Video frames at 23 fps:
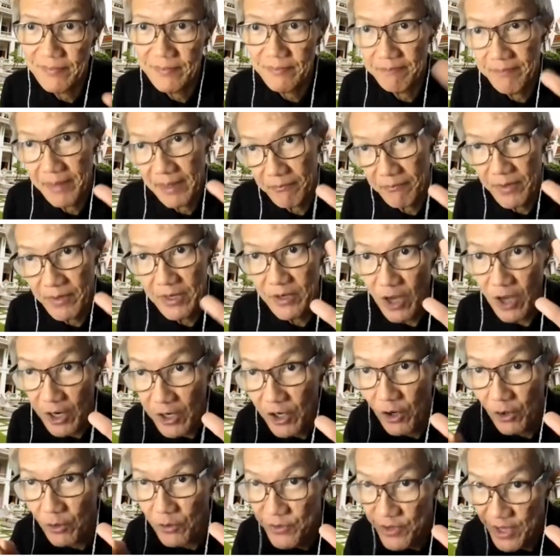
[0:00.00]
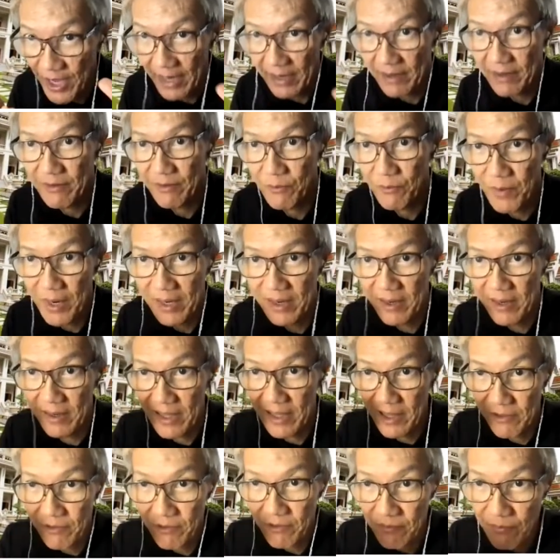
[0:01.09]
But we don't know yet whether
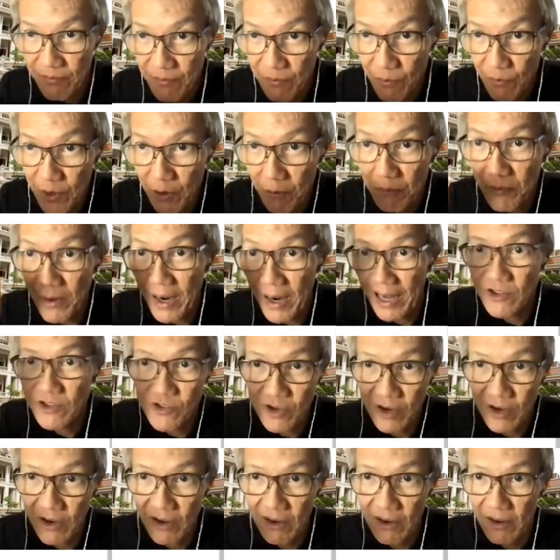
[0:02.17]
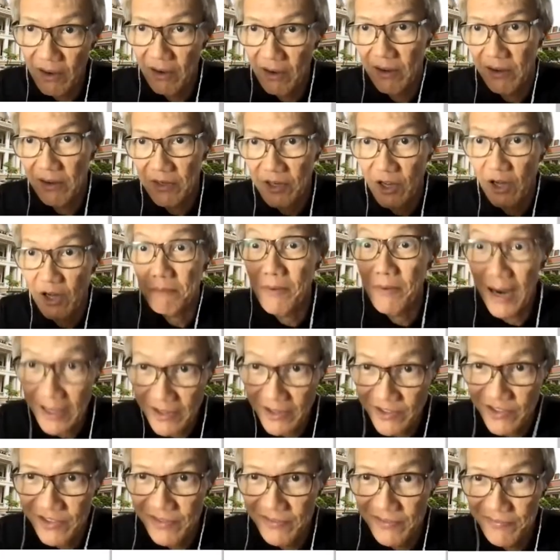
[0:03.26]
it will branch or not
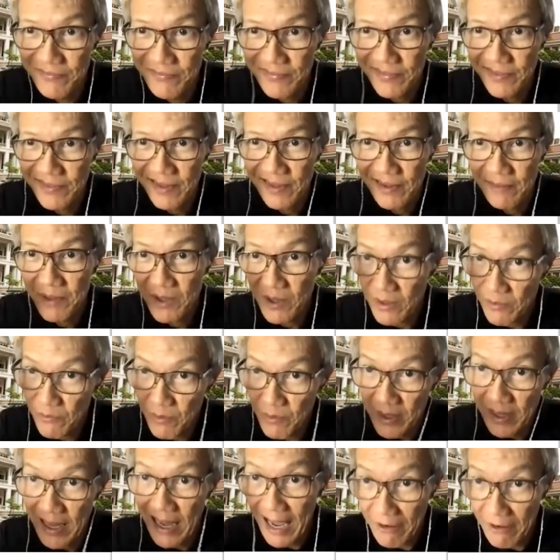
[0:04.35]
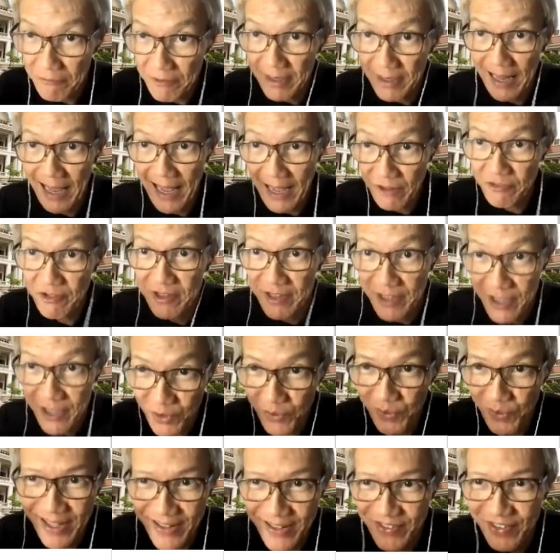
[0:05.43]
branch, because we haven't executed
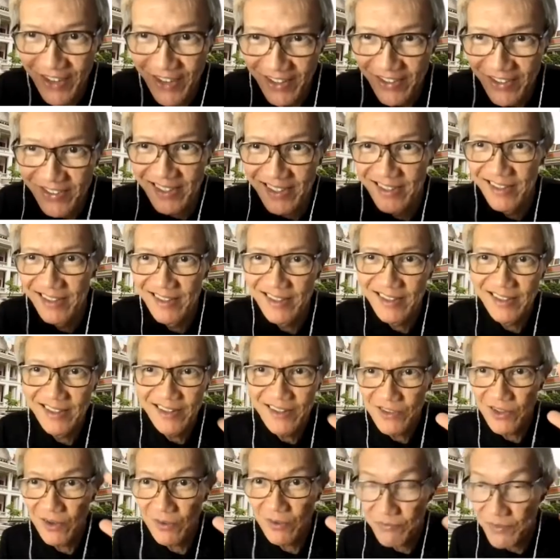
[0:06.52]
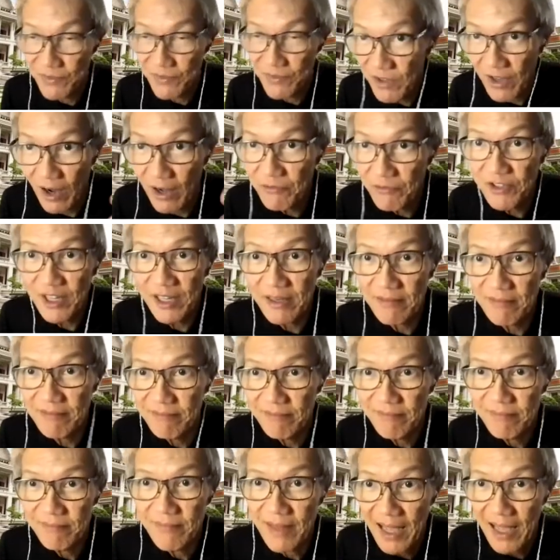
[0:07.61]
the instruction. So just the offset
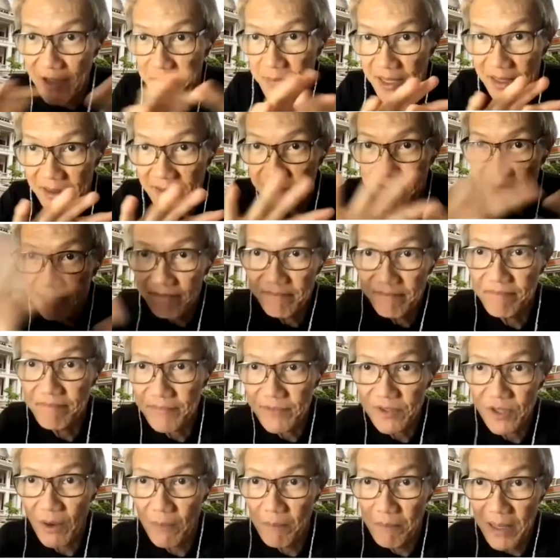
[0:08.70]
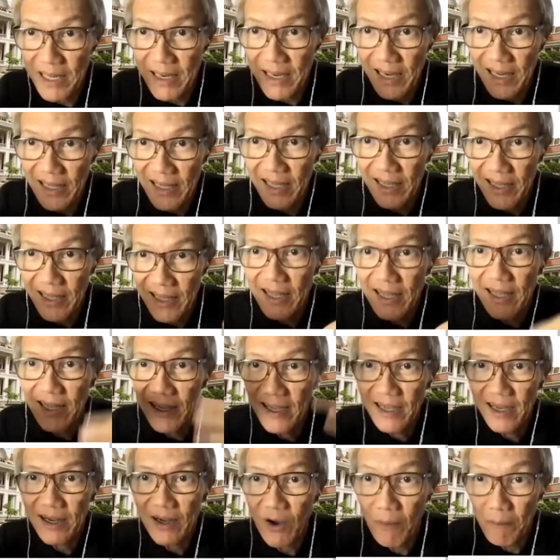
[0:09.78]
have been completely
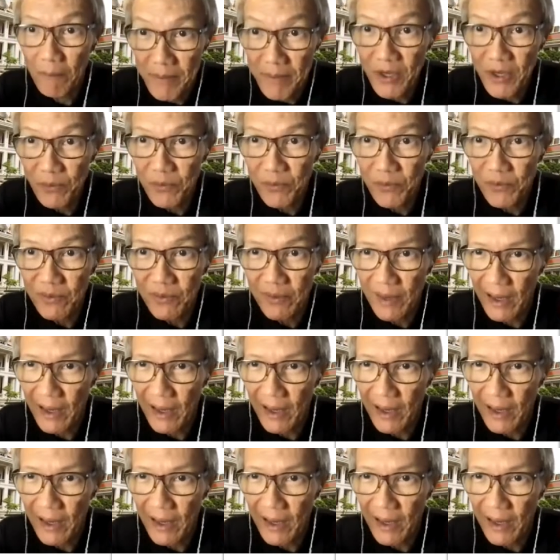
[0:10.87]
compute.